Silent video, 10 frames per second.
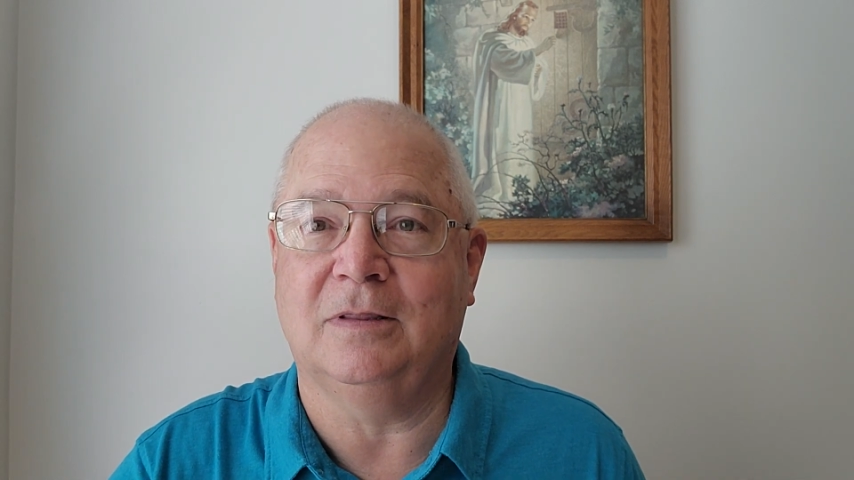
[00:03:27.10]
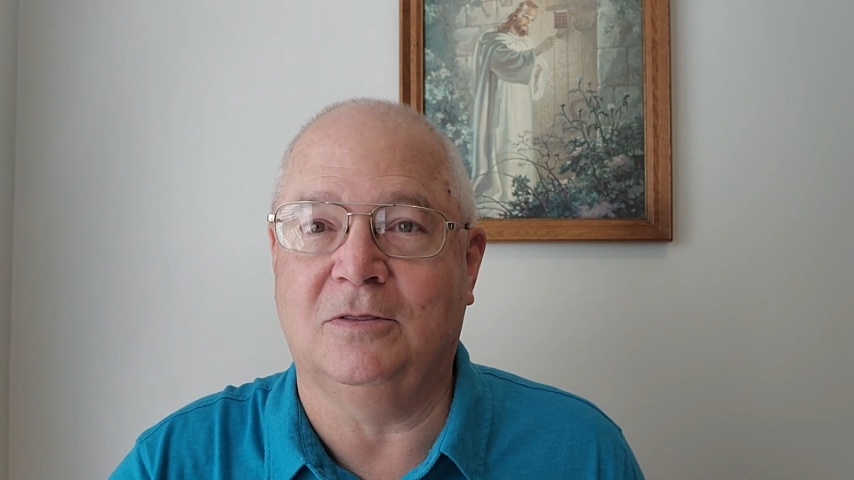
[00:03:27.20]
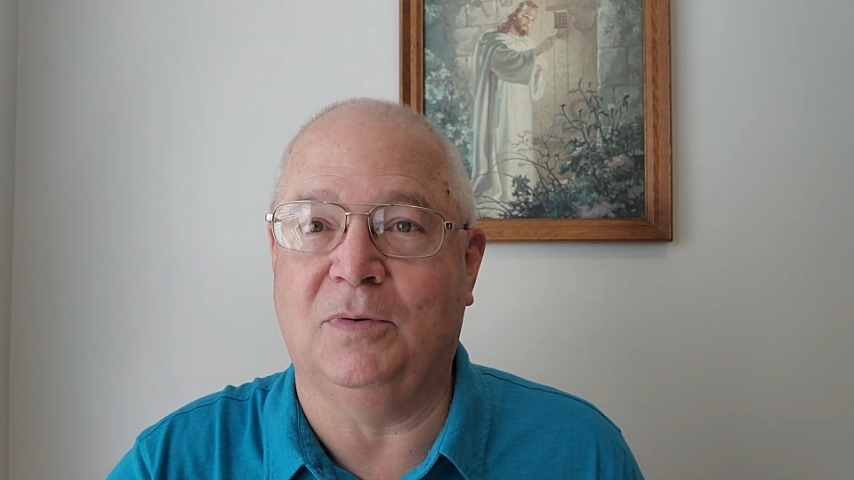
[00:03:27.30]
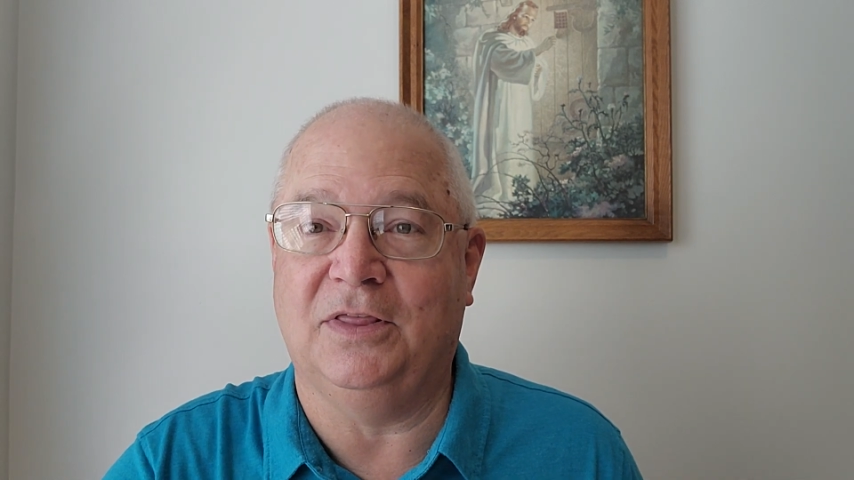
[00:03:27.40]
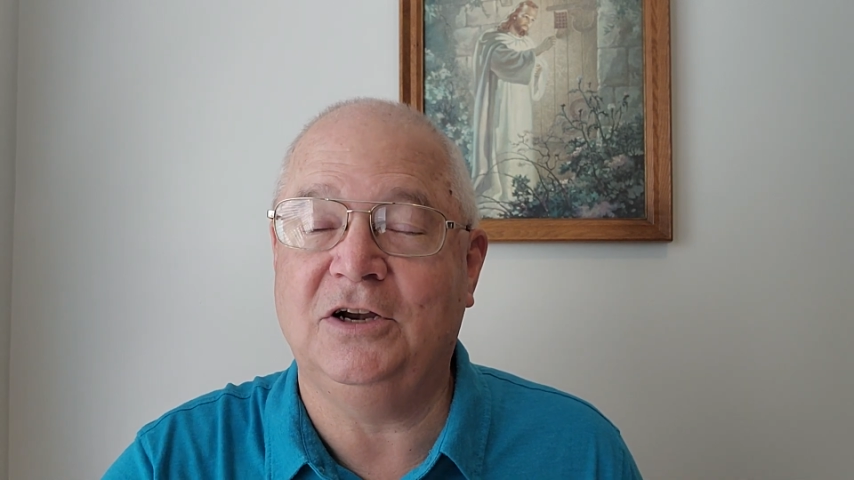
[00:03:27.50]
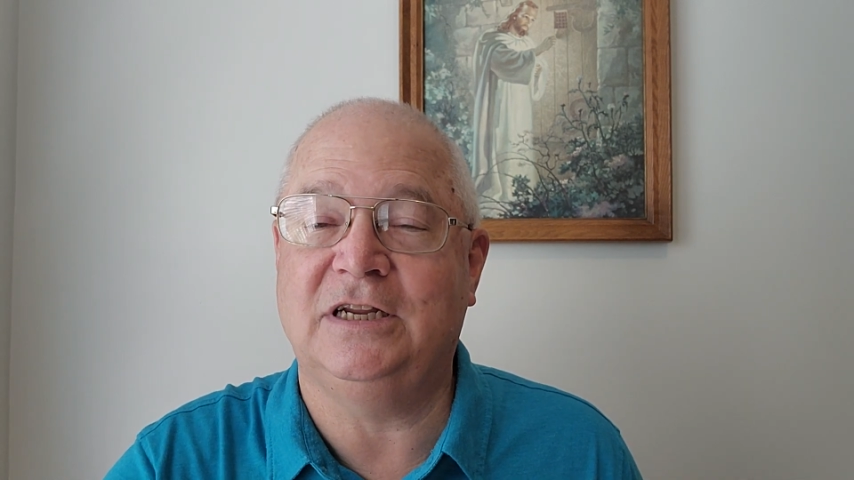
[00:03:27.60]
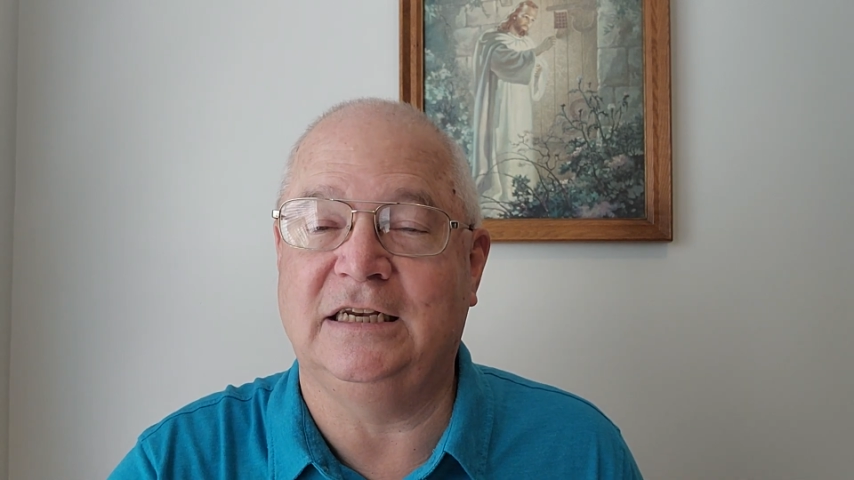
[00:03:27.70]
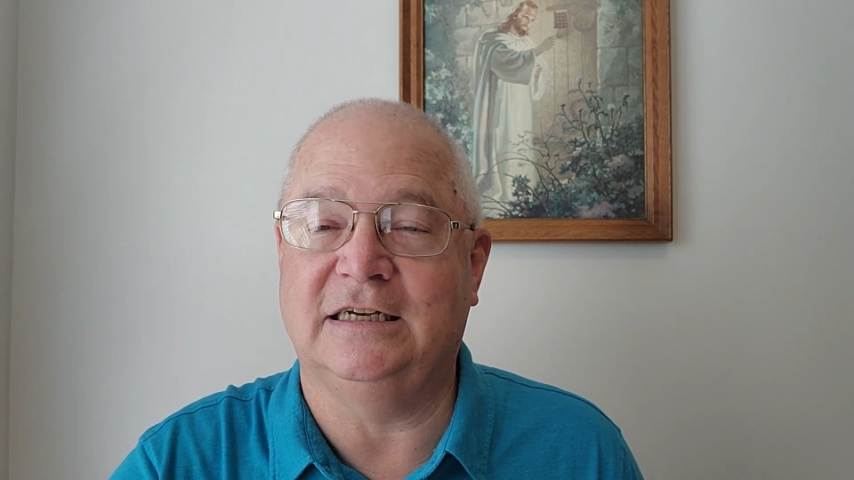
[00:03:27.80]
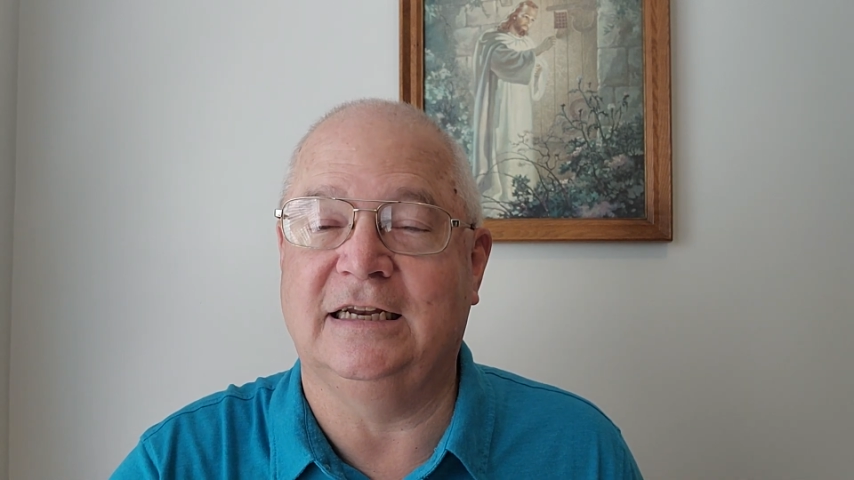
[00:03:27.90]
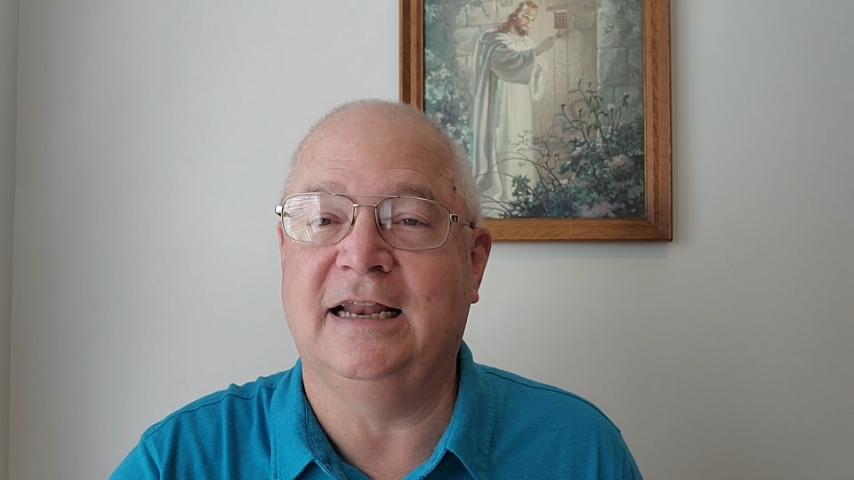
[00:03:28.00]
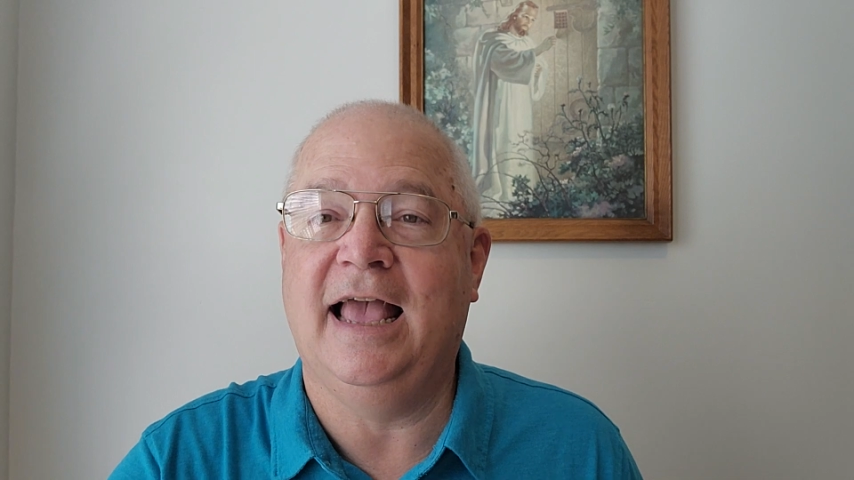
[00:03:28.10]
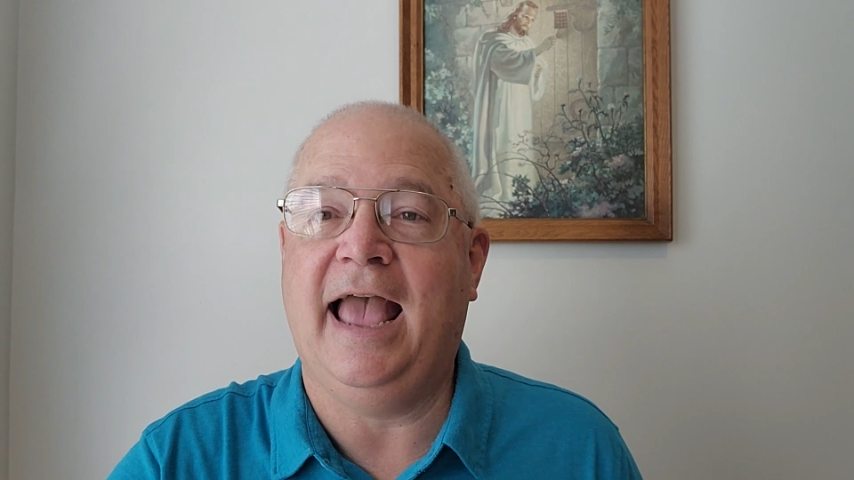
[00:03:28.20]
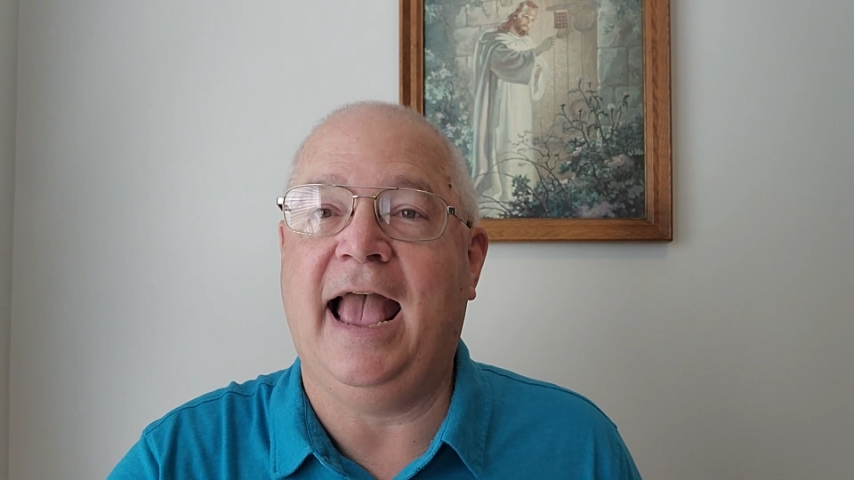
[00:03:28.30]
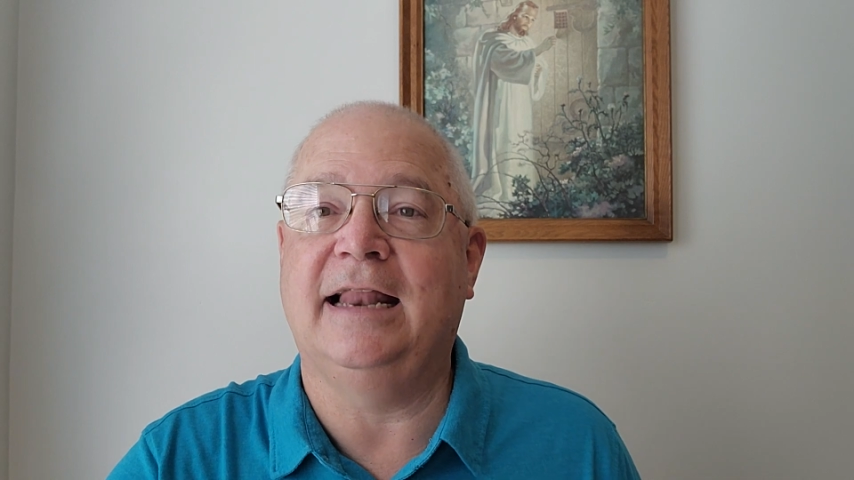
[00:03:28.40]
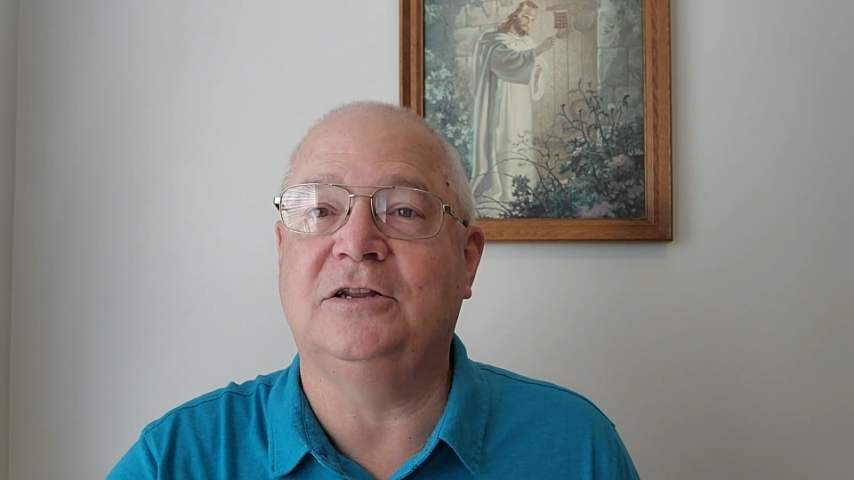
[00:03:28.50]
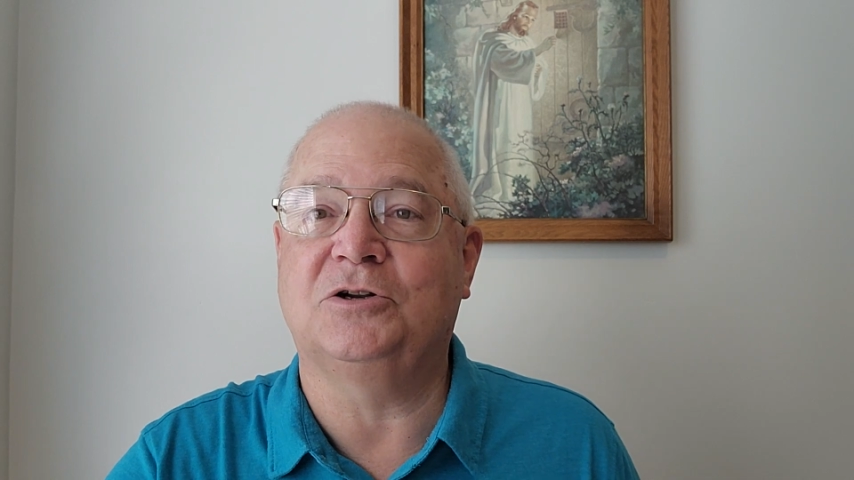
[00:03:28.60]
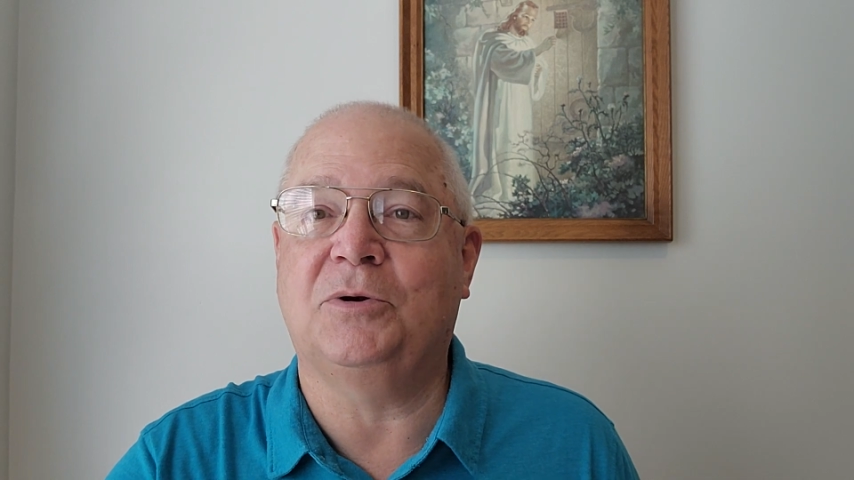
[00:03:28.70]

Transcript: the way they're teaching it, and is a